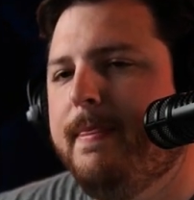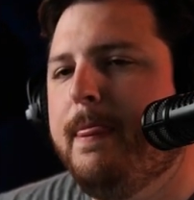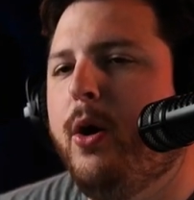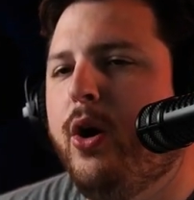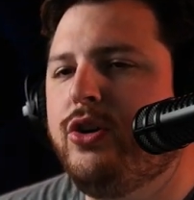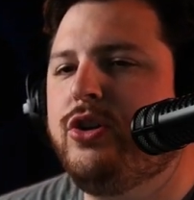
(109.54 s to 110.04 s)

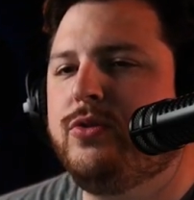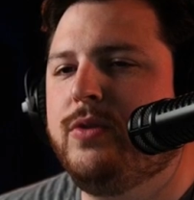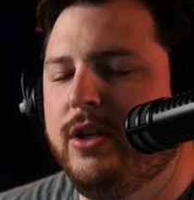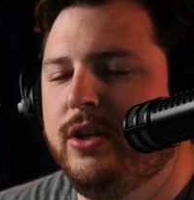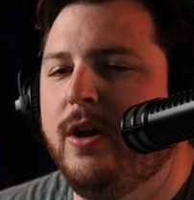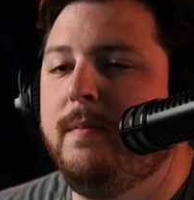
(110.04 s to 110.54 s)
Archer's
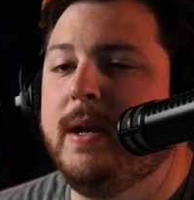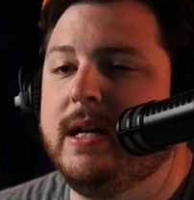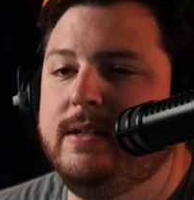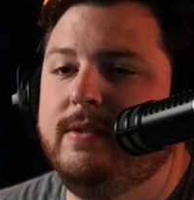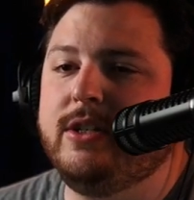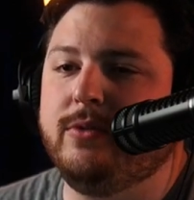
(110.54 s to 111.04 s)
really good
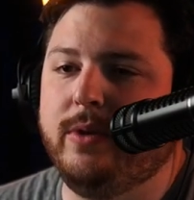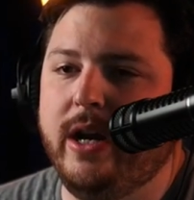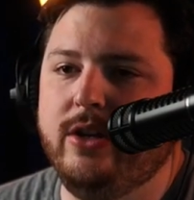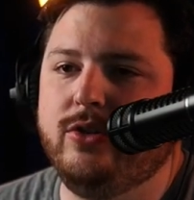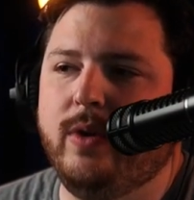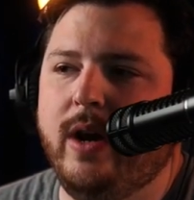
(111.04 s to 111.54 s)
because of its
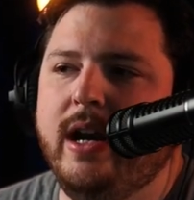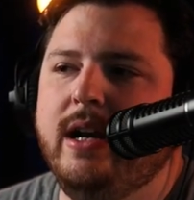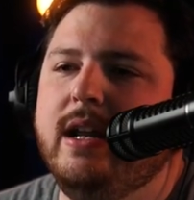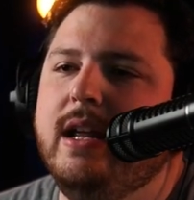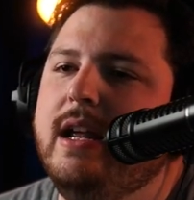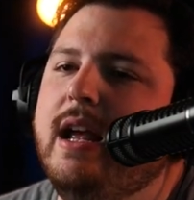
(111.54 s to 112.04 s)
range, right?
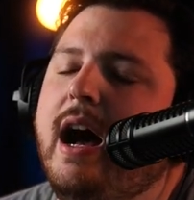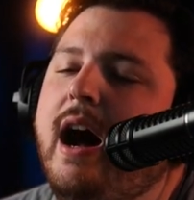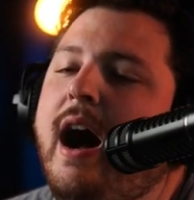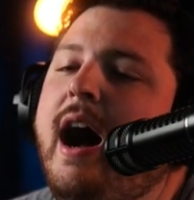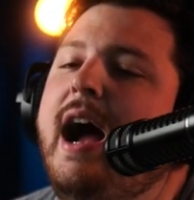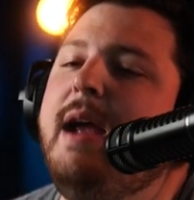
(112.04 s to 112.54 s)

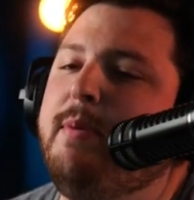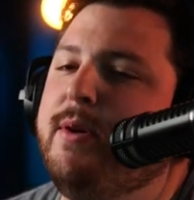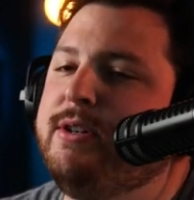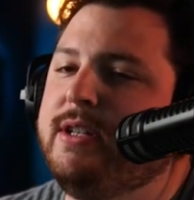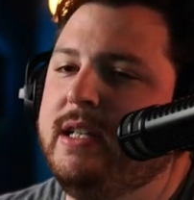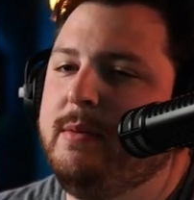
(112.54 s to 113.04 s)
I
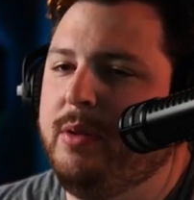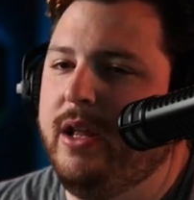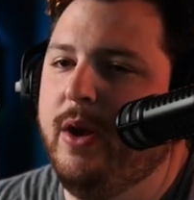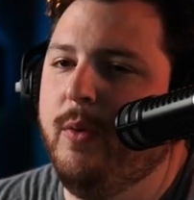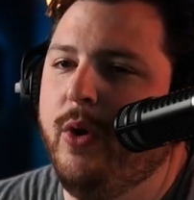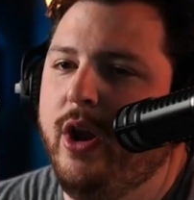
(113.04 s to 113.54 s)
personally play
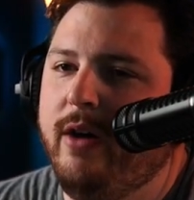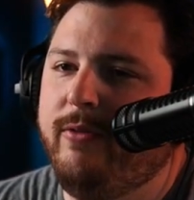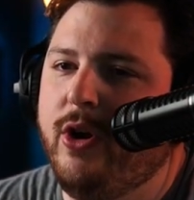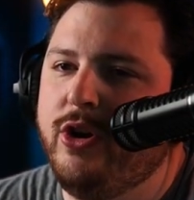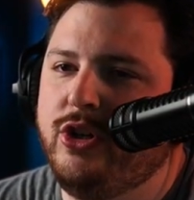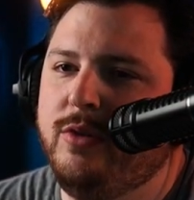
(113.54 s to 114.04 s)
a Wood Elf
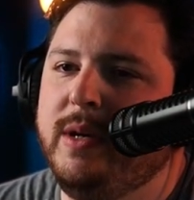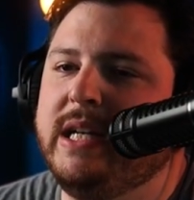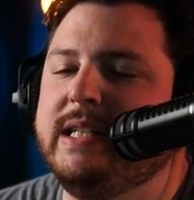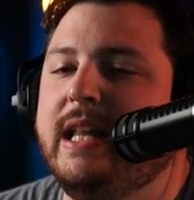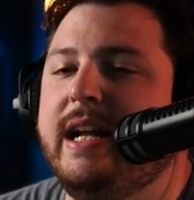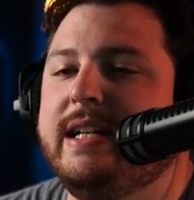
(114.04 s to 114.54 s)
Archer
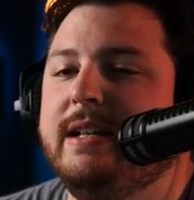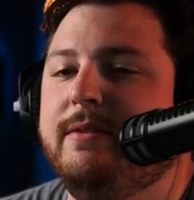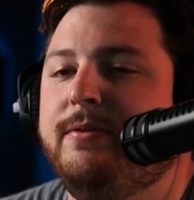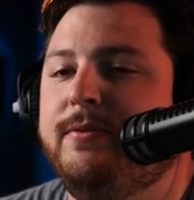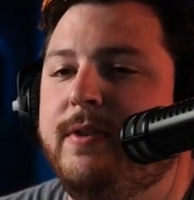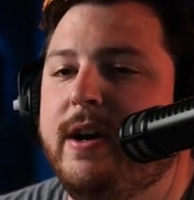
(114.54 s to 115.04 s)
because I like to
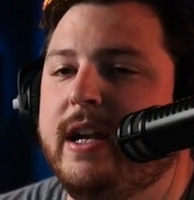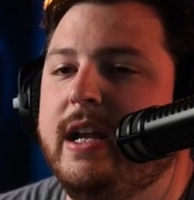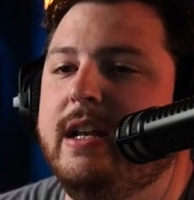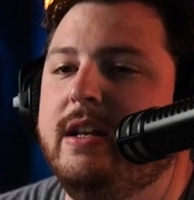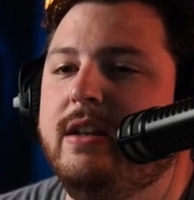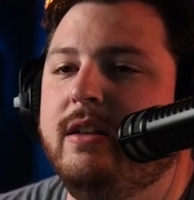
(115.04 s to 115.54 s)

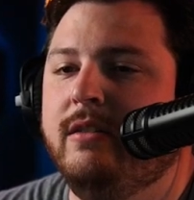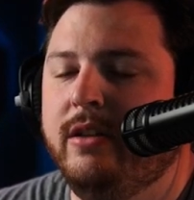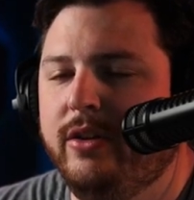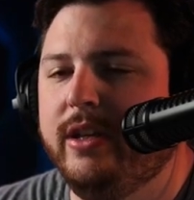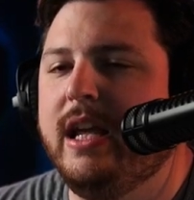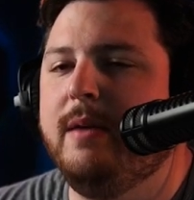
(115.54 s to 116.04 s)
fucking
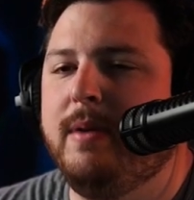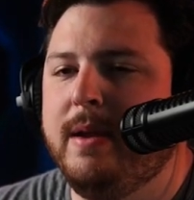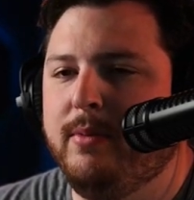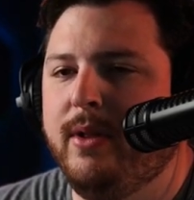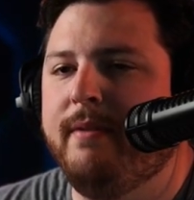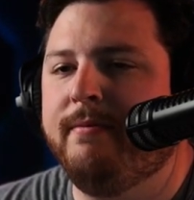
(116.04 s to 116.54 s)
literally keep
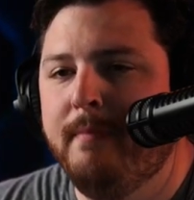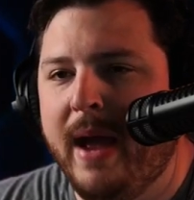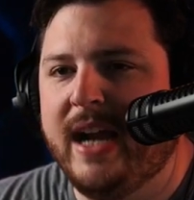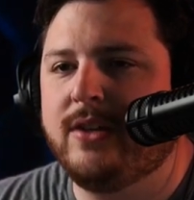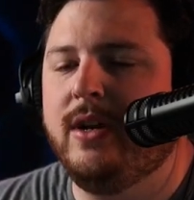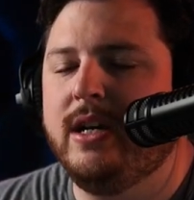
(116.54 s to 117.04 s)
people at
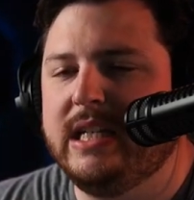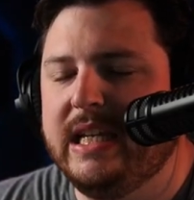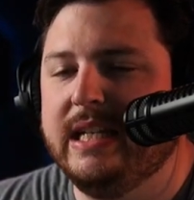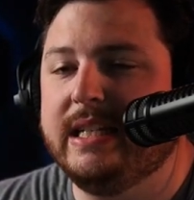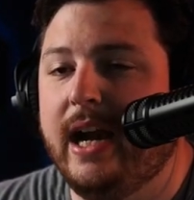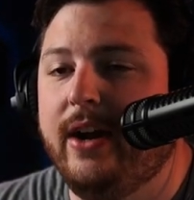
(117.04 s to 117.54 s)
max range the
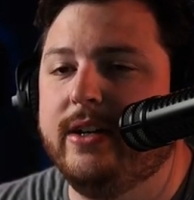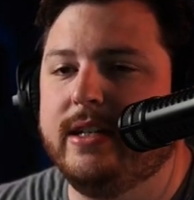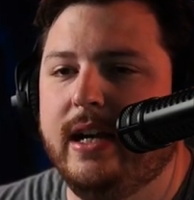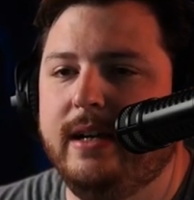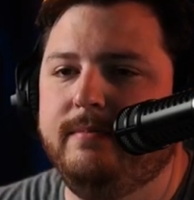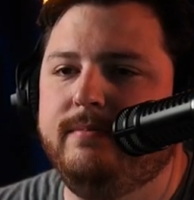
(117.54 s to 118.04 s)
entire
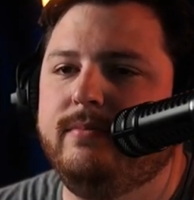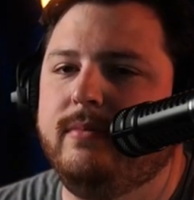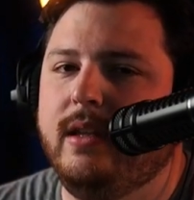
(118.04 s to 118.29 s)
time.